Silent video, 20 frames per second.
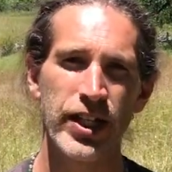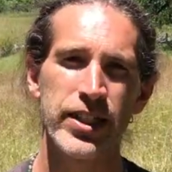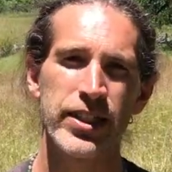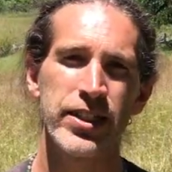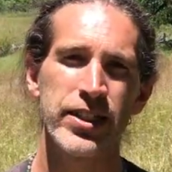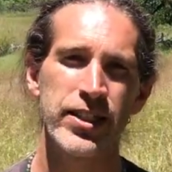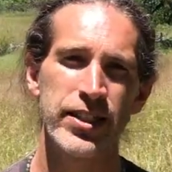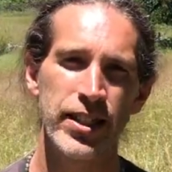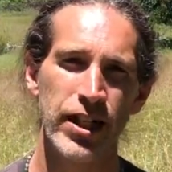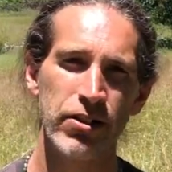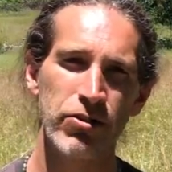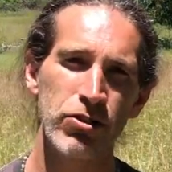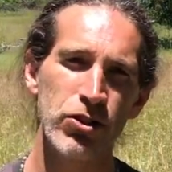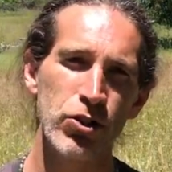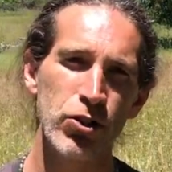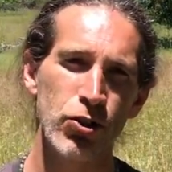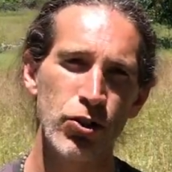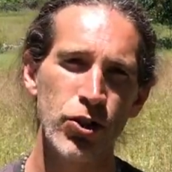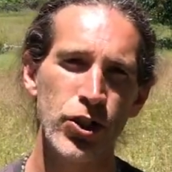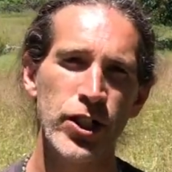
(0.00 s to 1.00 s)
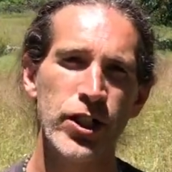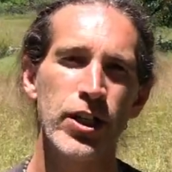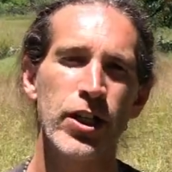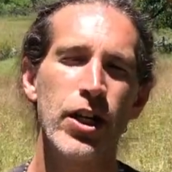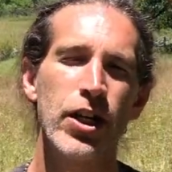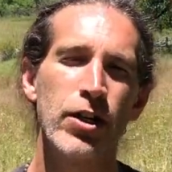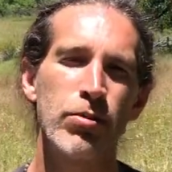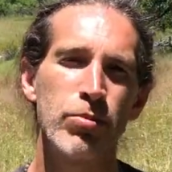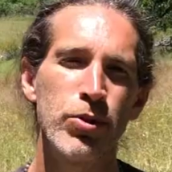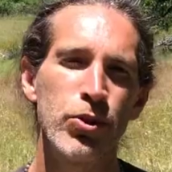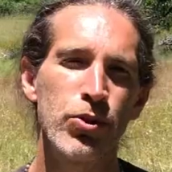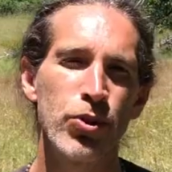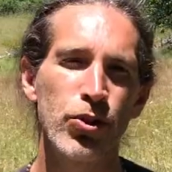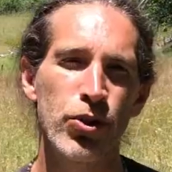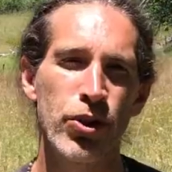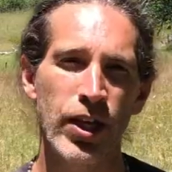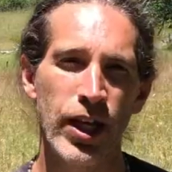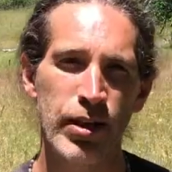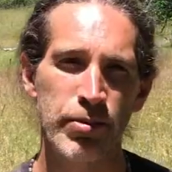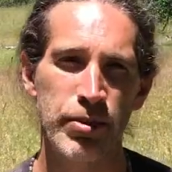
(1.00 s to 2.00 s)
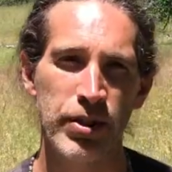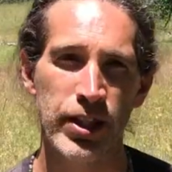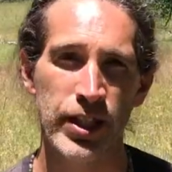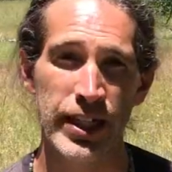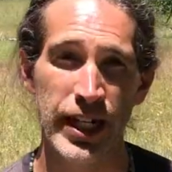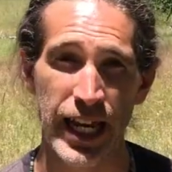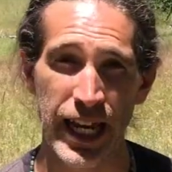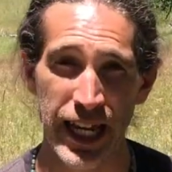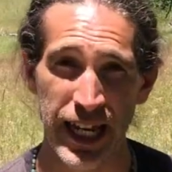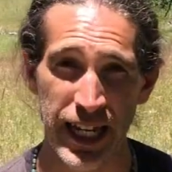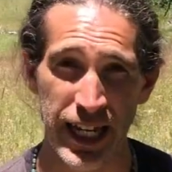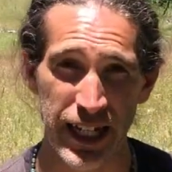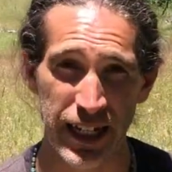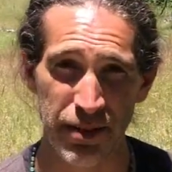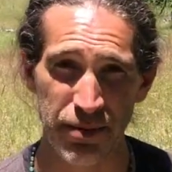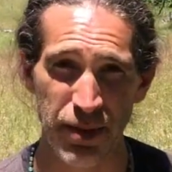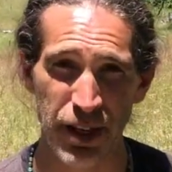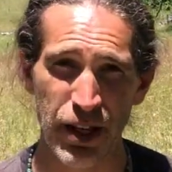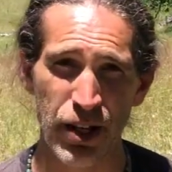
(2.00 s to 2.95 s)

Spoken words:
secretory immunoglobulin A,